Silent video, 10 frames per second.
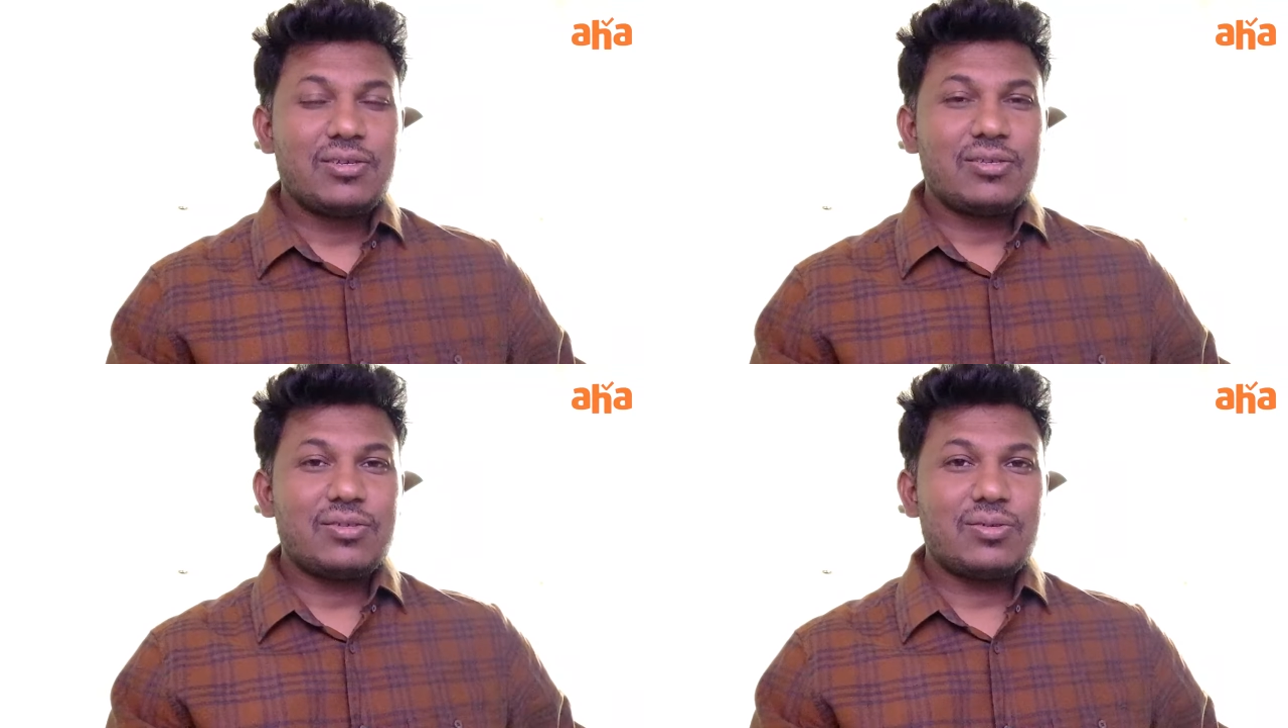
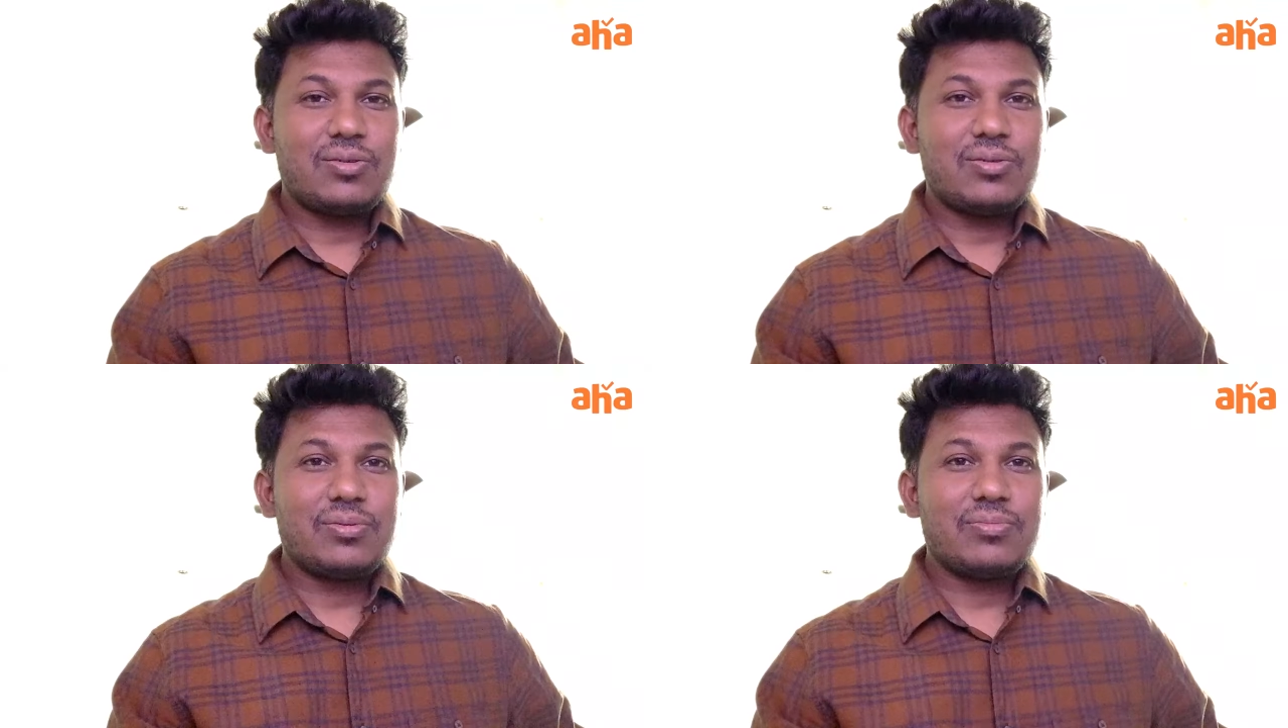
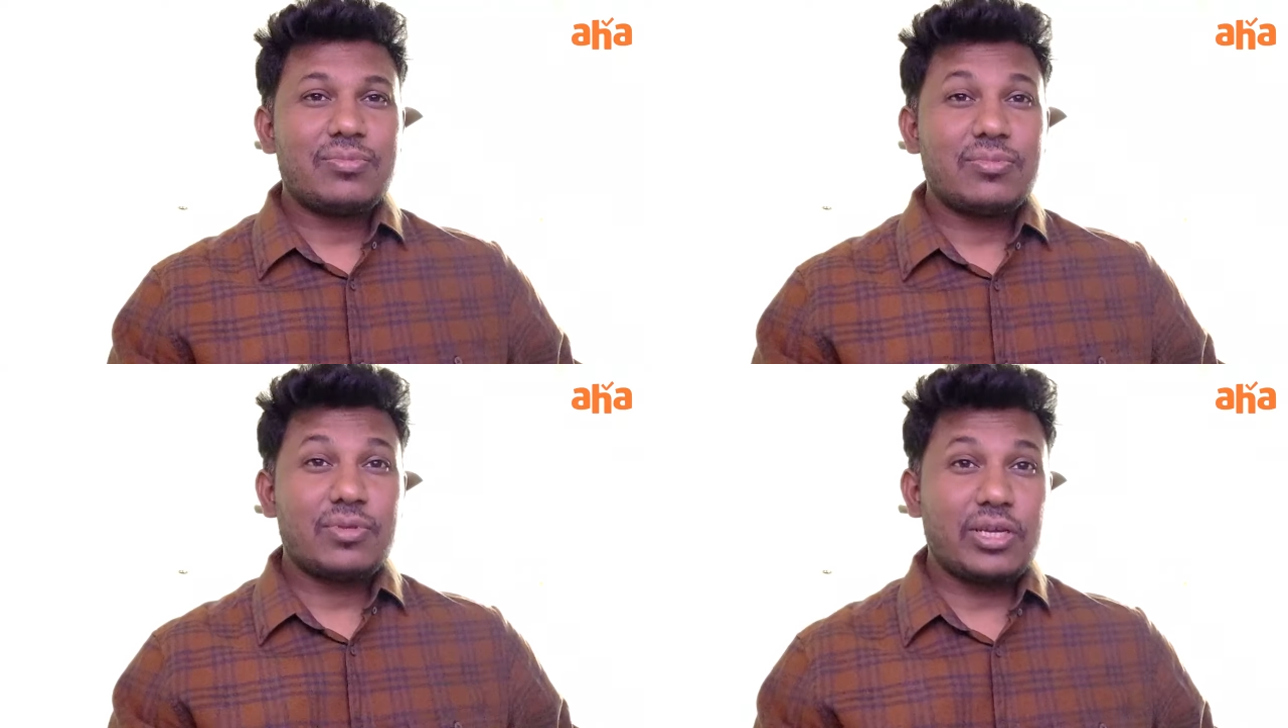So
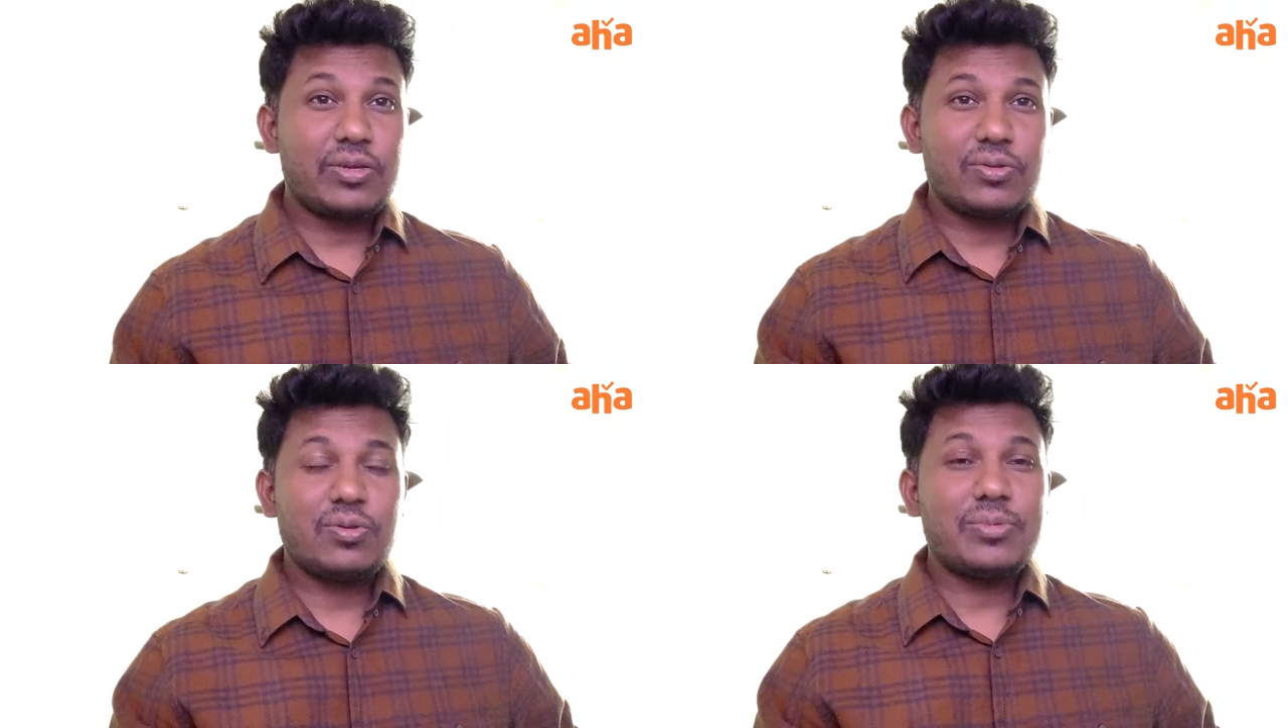
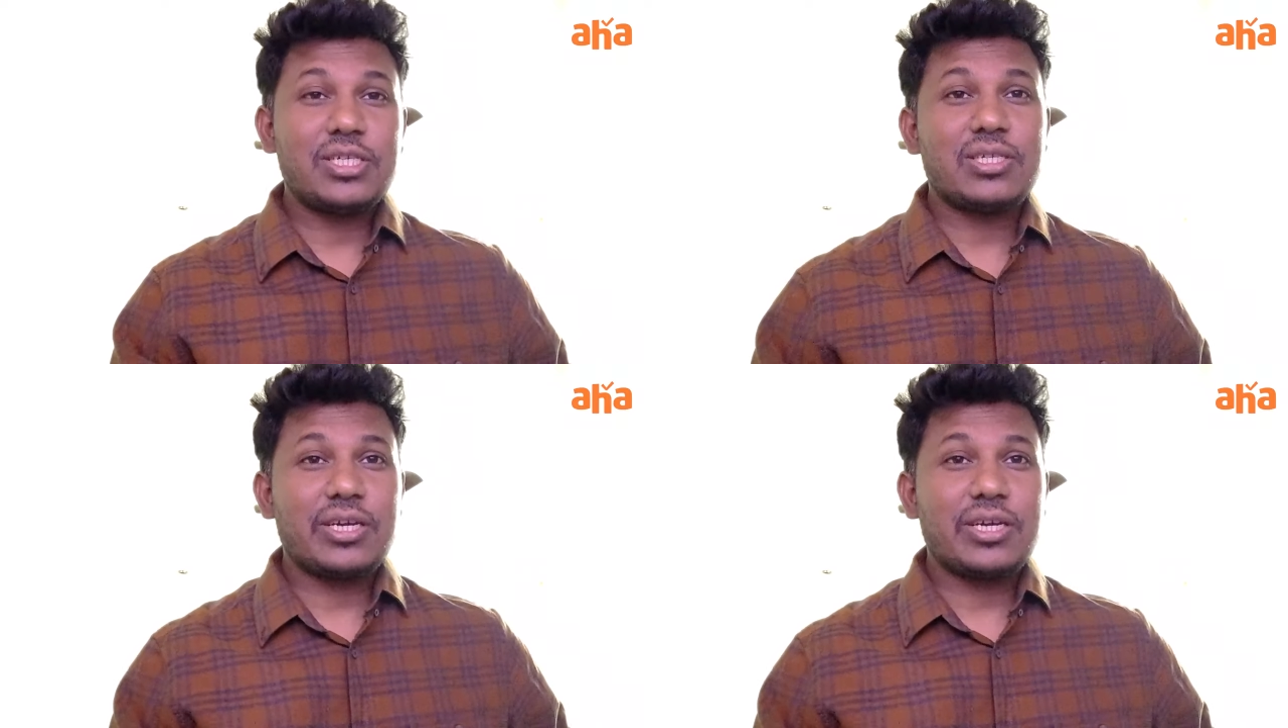thank you so much.